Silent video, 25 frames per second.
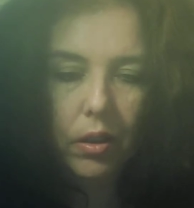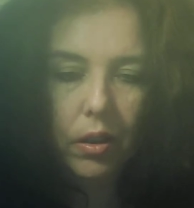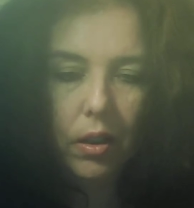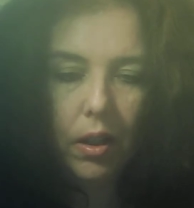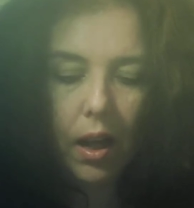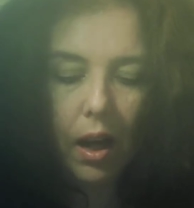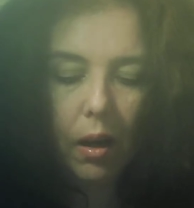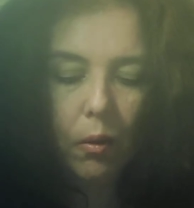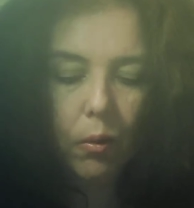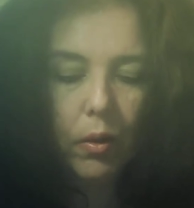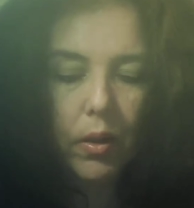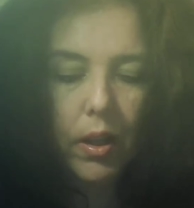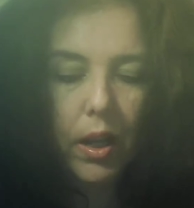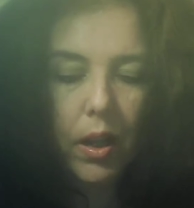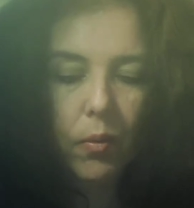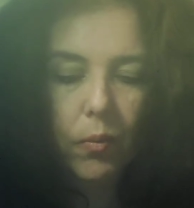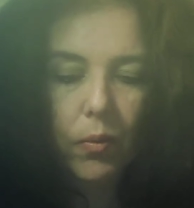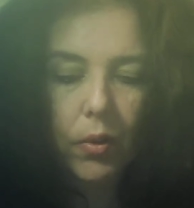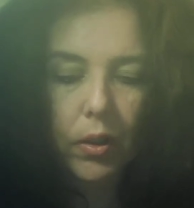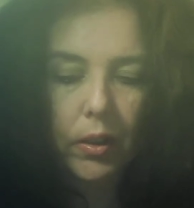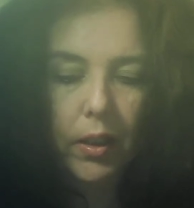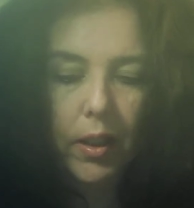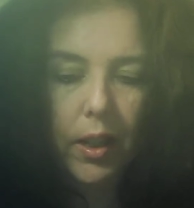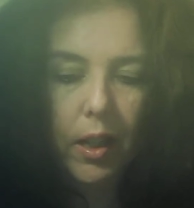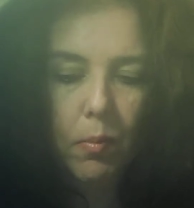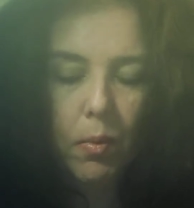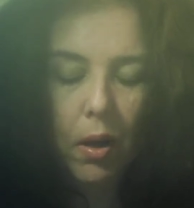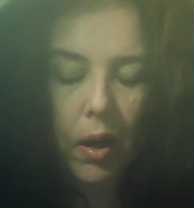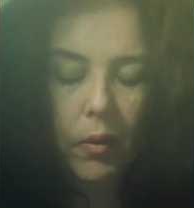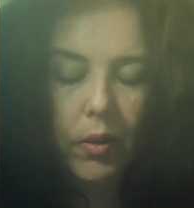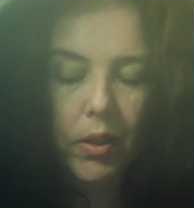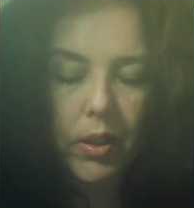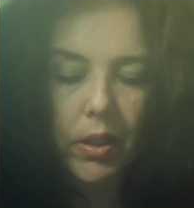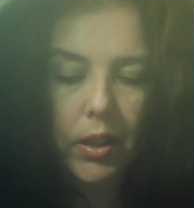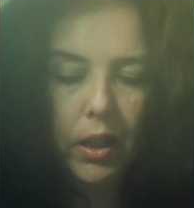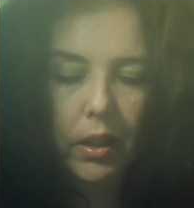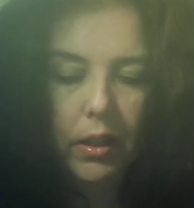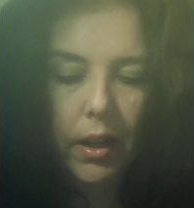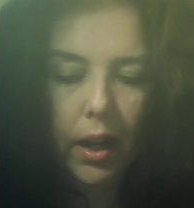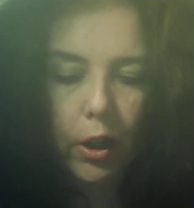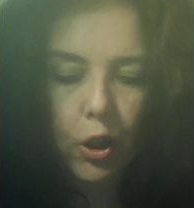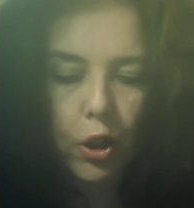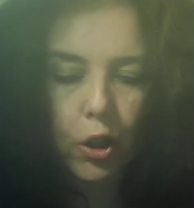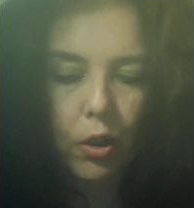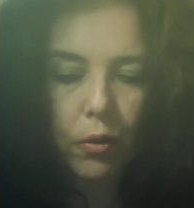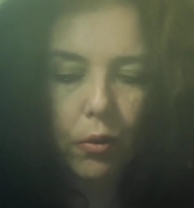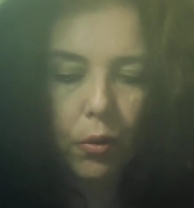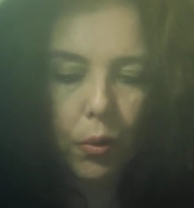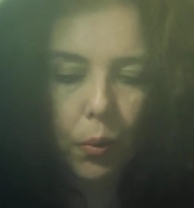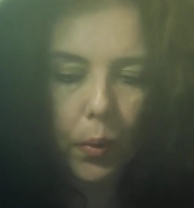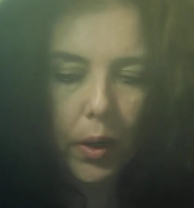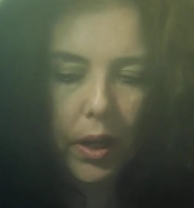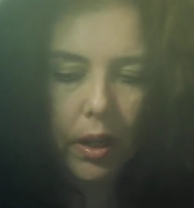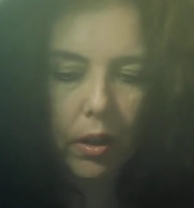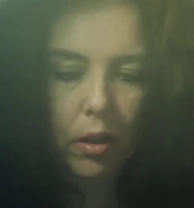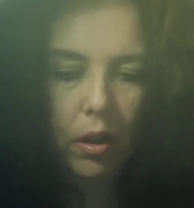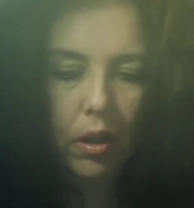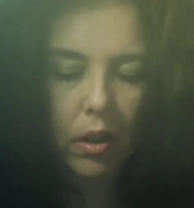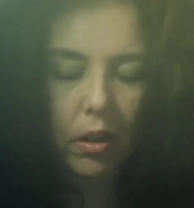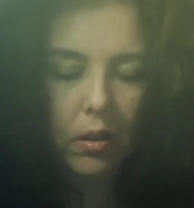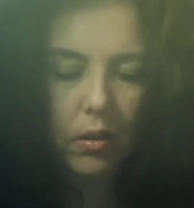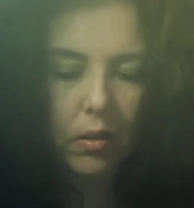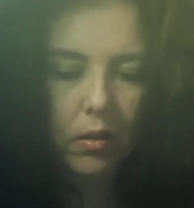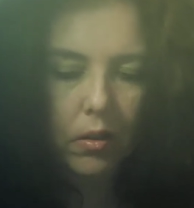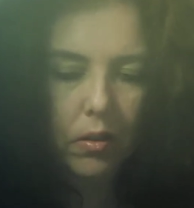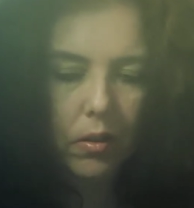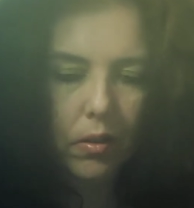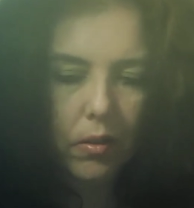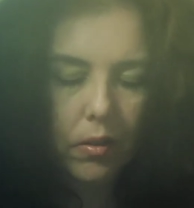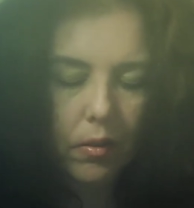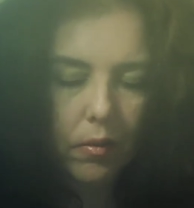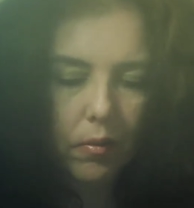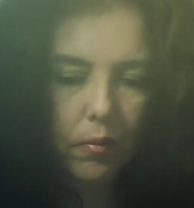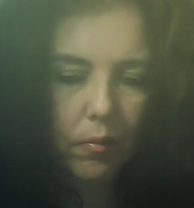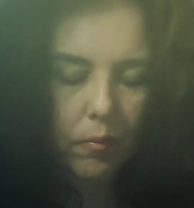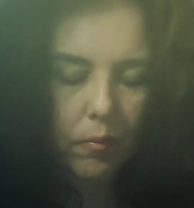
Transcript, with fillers: How are they feeling about this connection? Three cards.